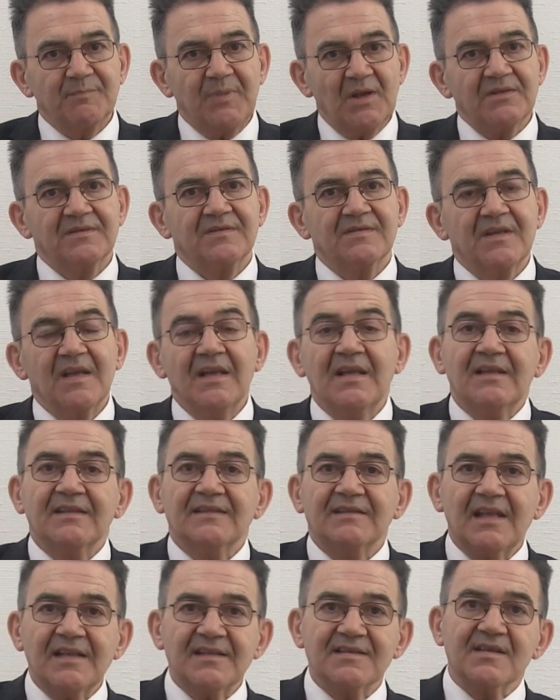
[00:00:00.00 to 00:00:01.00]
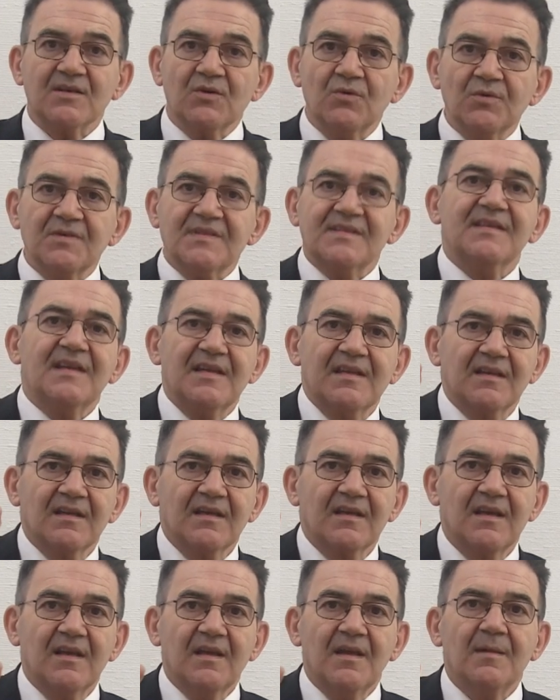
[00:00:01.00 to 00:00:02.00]
But that's a good
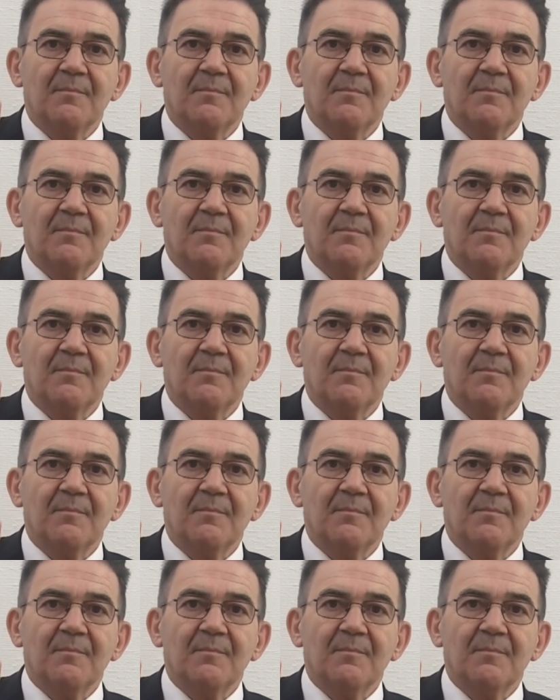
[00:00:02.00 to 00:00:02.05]
thing.